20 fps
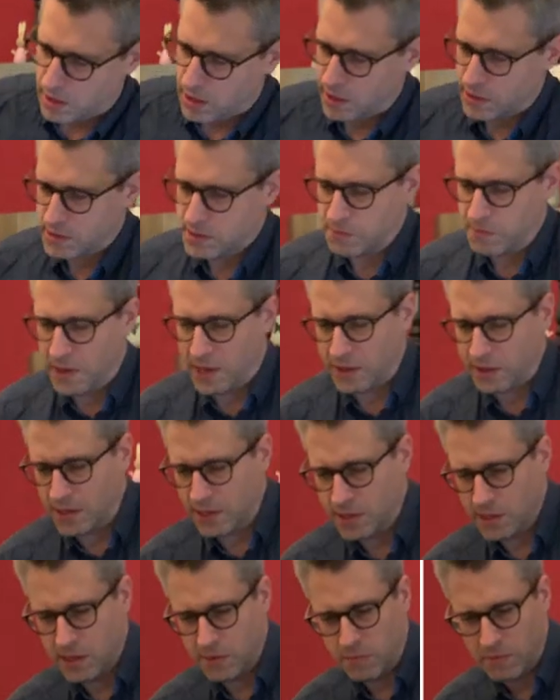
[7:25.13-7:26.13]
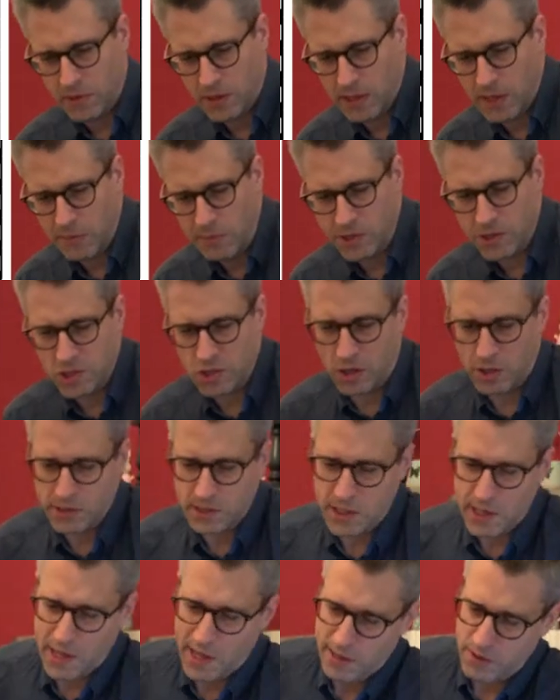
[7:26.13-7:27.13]
Let's make that a little bit
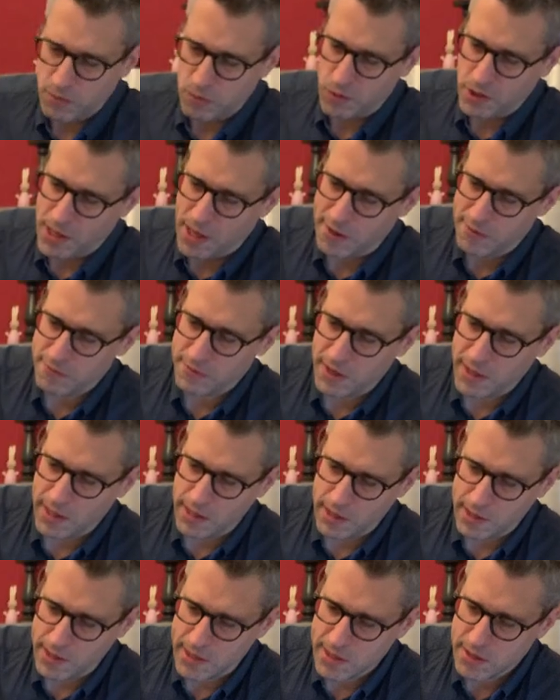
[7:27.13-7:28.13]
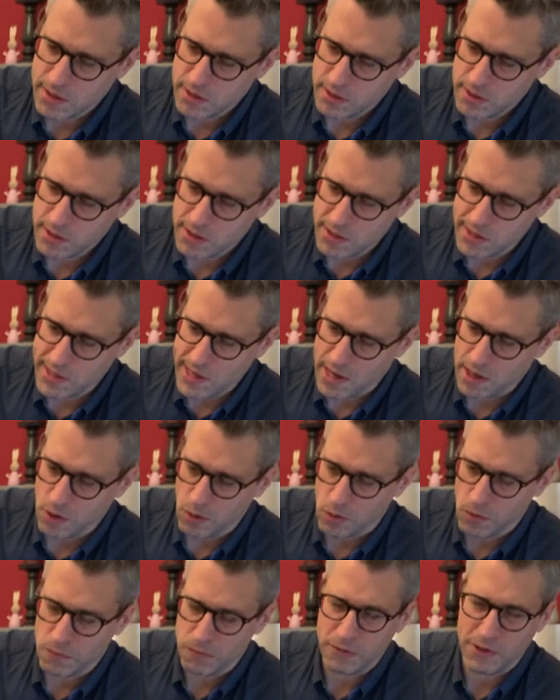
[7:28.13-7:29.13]
shorter, and we have a
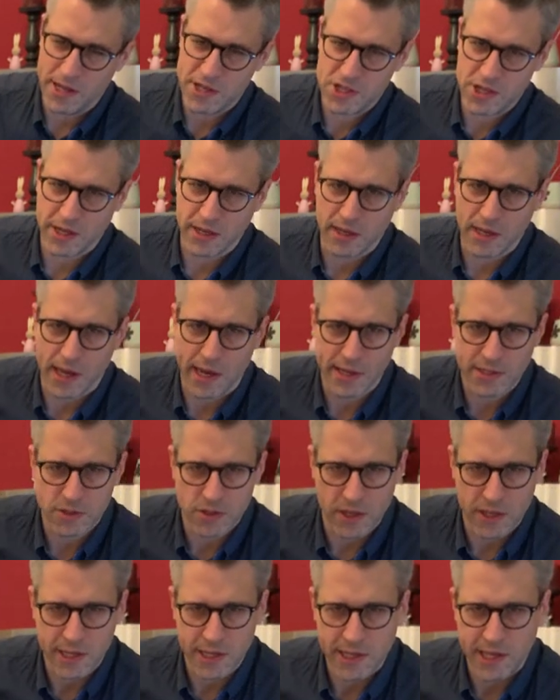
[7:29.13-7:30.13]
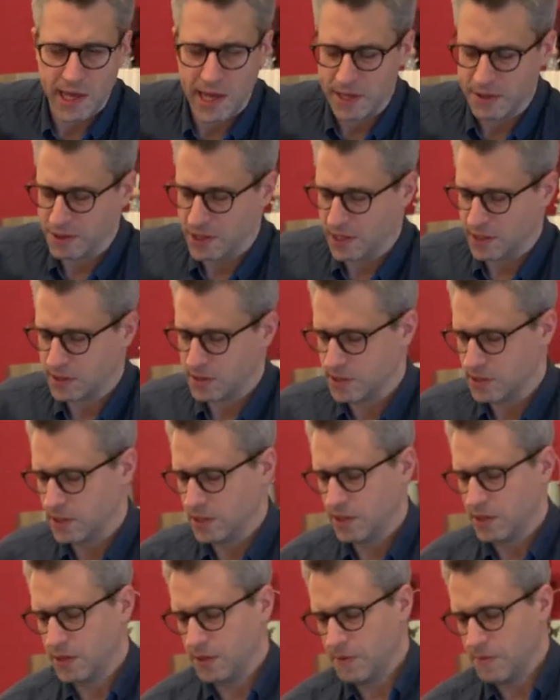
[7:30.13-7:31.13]
yellow flashing light to indicate that
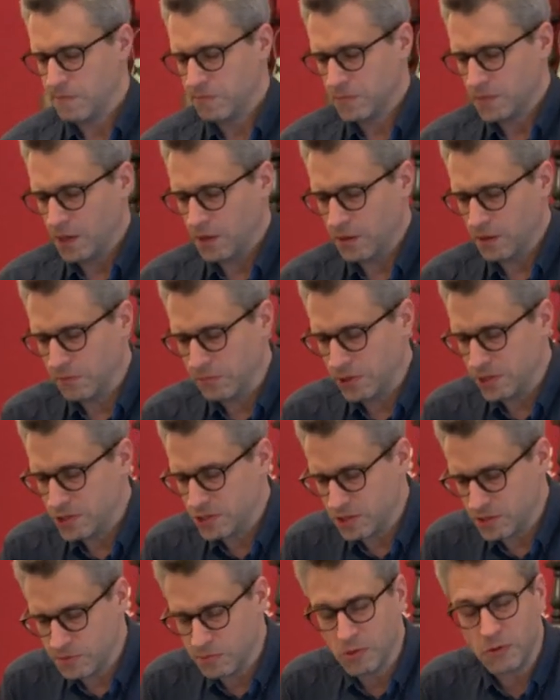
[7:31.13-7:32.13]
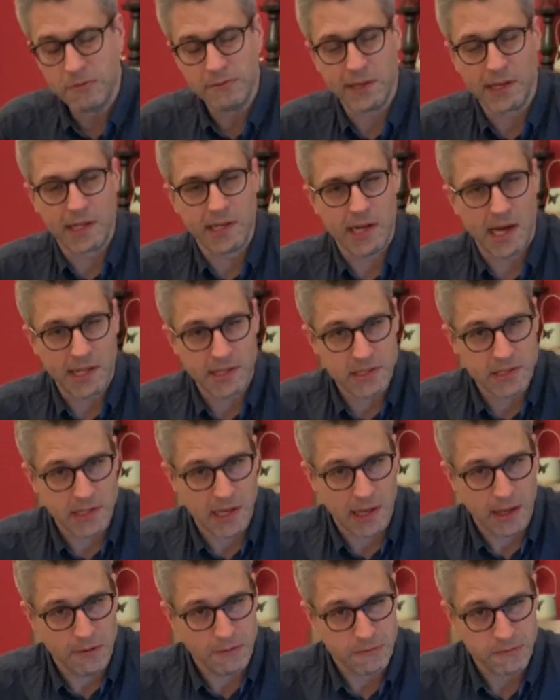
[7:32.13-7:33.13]
the bridge is moving and
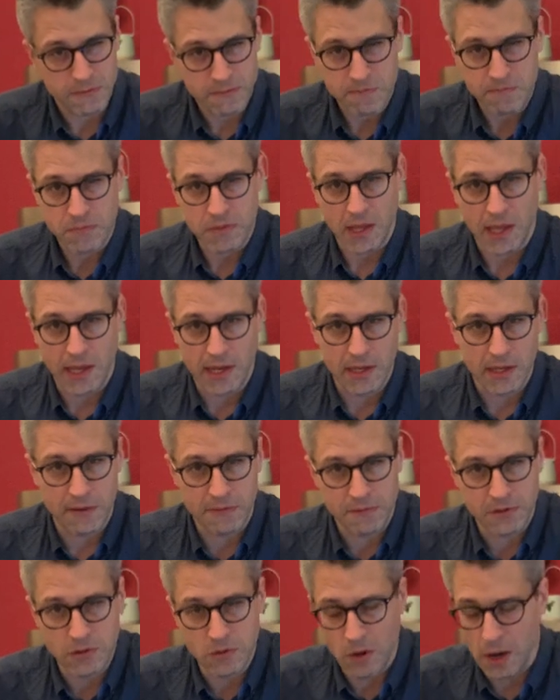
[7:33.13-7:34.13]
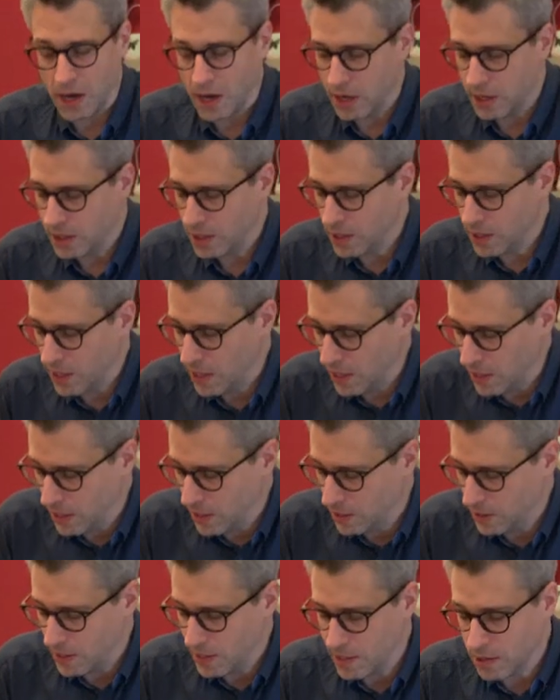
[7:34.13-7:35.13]
unsafe, and if you are
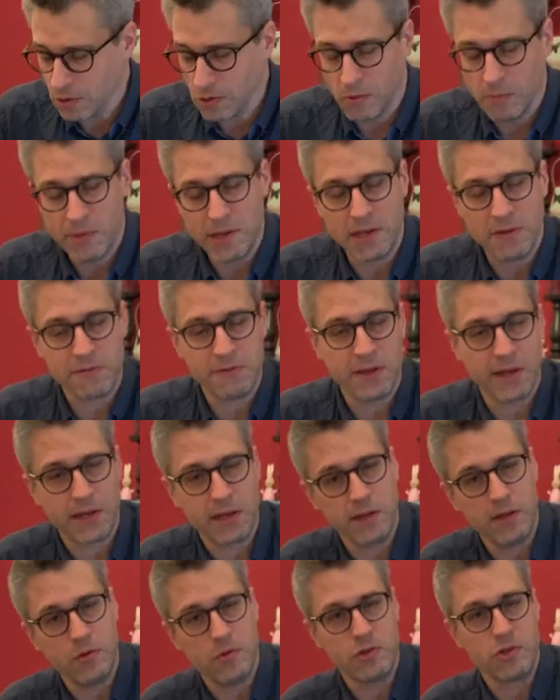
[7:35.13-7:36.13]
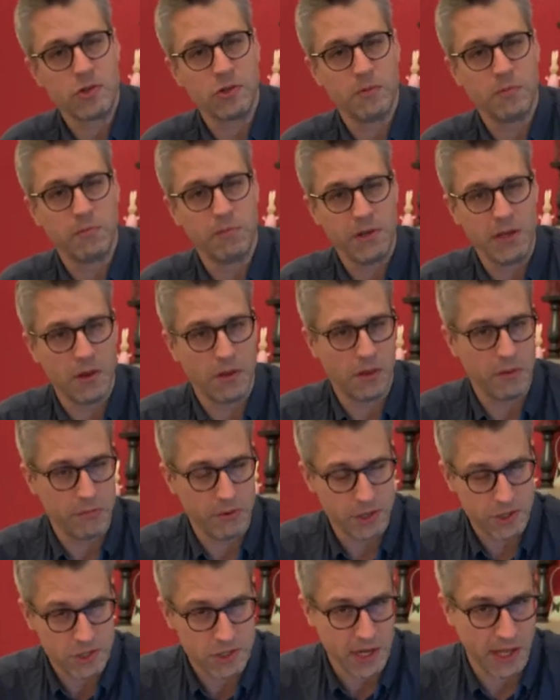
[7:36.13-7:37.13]
a LEGO minifig, you shouldn't be on the
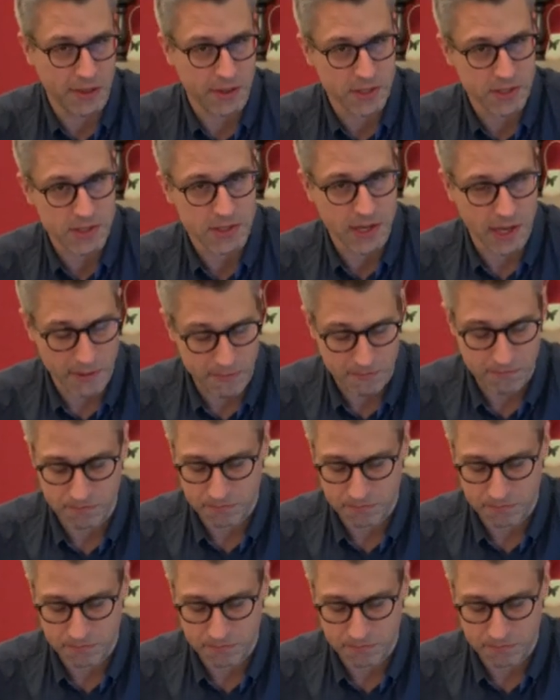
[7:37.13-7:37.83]
bridge at this time.